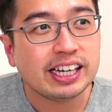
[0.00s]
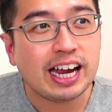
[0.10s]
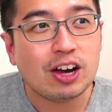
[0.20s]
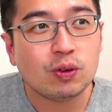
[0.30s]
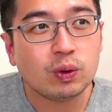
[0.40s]

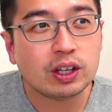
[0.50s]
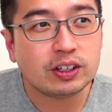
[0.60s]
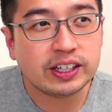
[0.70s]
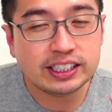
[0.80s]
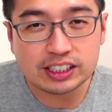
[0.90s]
Now, there
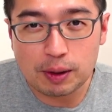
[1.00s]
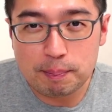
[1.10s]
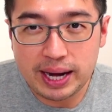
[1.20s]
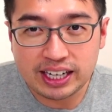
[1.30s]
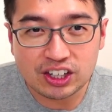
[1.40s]
is a
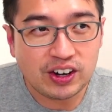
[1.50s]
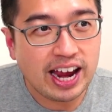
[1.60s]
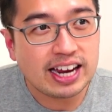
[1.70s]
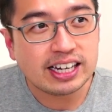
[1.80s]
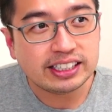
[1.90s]
maker
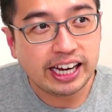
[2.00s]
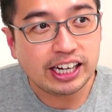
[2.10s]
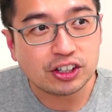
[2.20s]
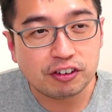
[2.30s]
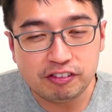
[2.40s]
and
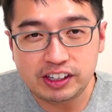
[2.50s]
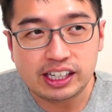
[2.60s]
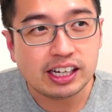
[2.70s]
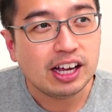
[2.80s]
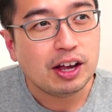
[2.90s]
taker fee.